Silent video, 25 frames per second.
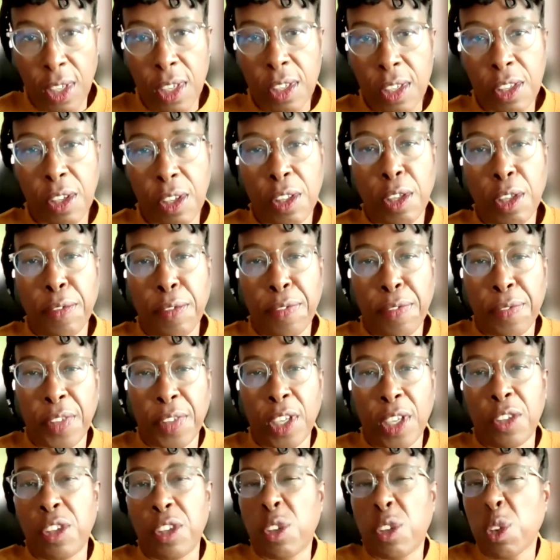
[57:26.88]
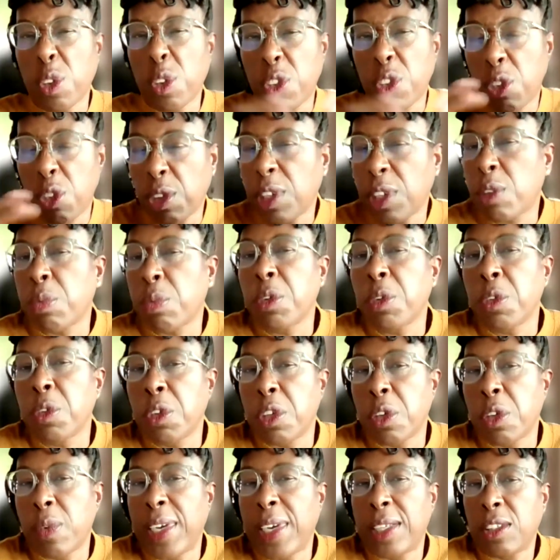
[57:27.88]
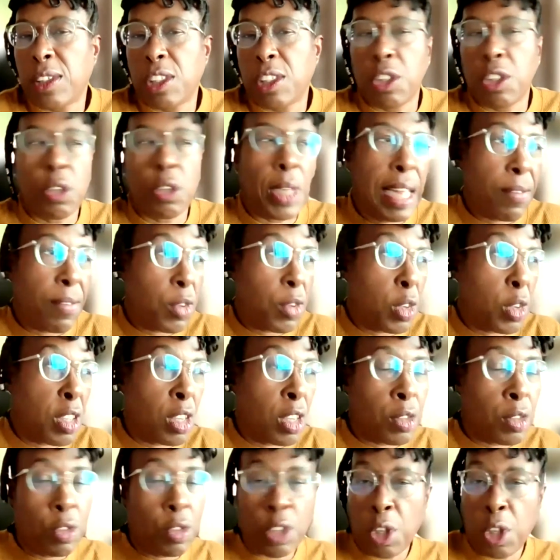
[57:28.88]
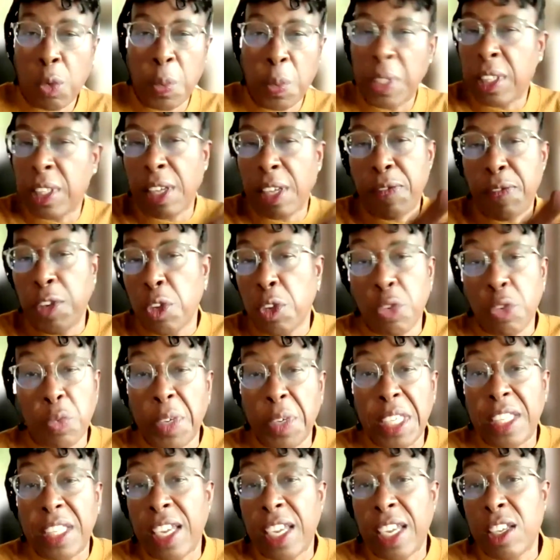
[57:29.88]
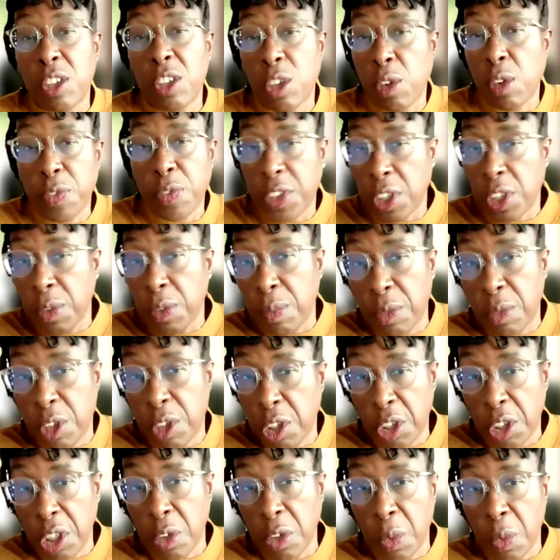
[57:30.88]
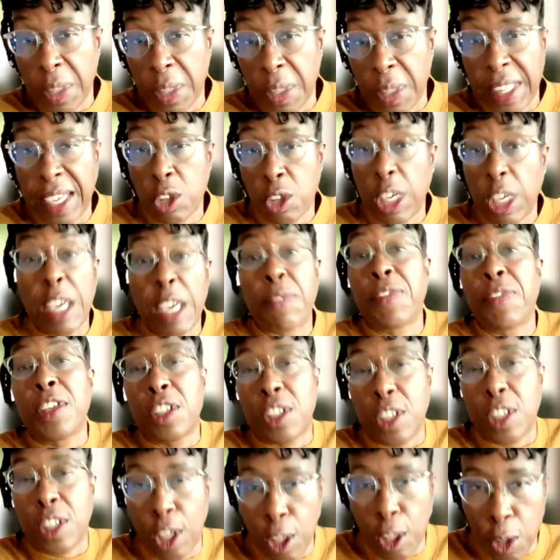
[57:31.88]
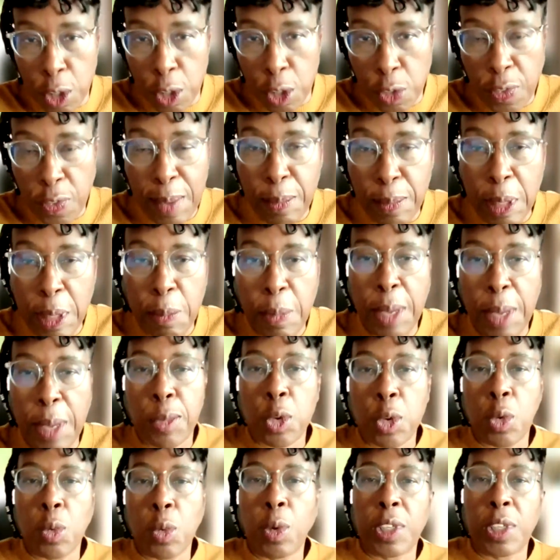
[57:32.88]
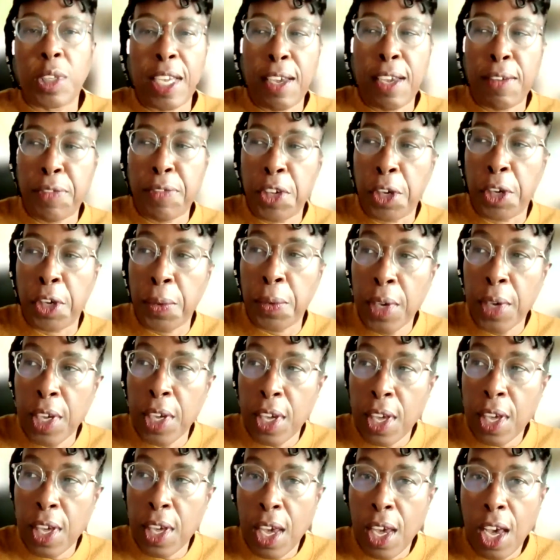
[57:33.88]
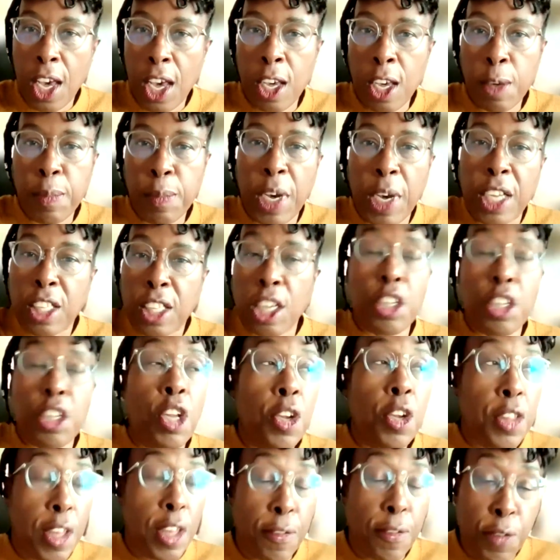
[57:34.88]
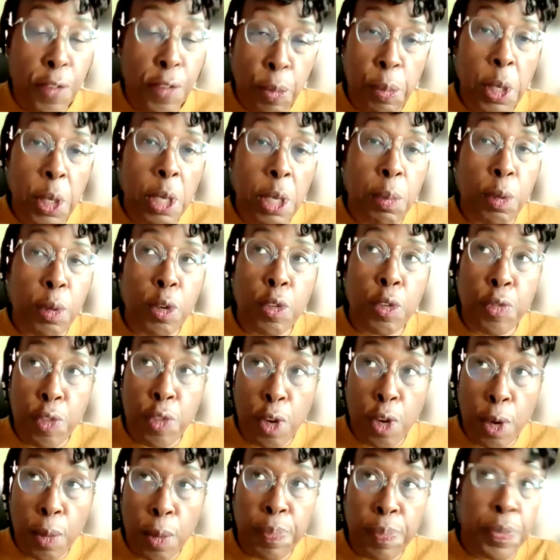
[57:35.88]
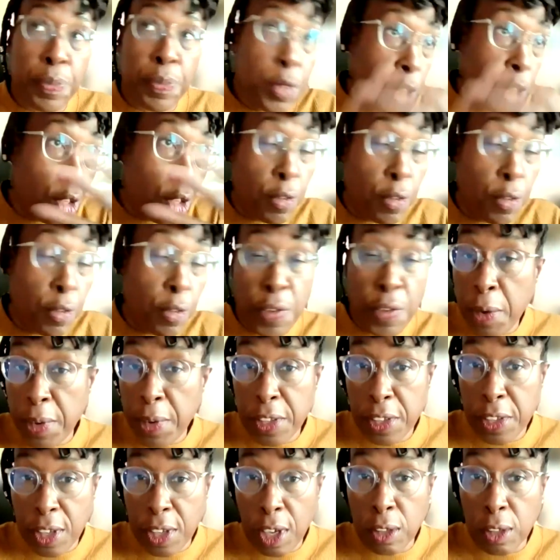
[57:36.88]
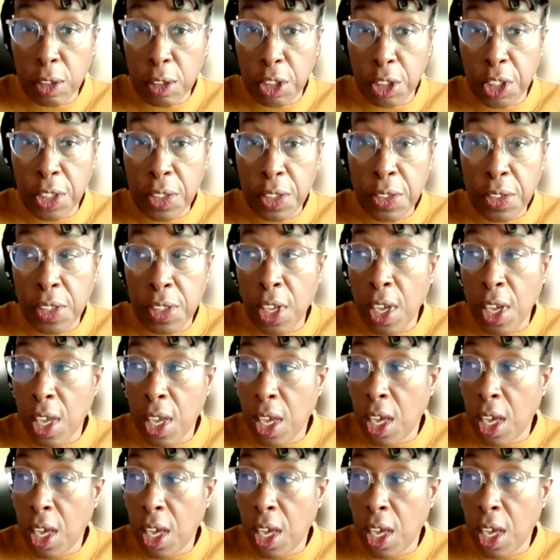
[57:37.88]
So there's sort of strict rules around it. You'll have, a, you know, we'll give you three days off to, to deal with that if it's a close family member or what have you. Um, and I know that for people from, you know, various cultures,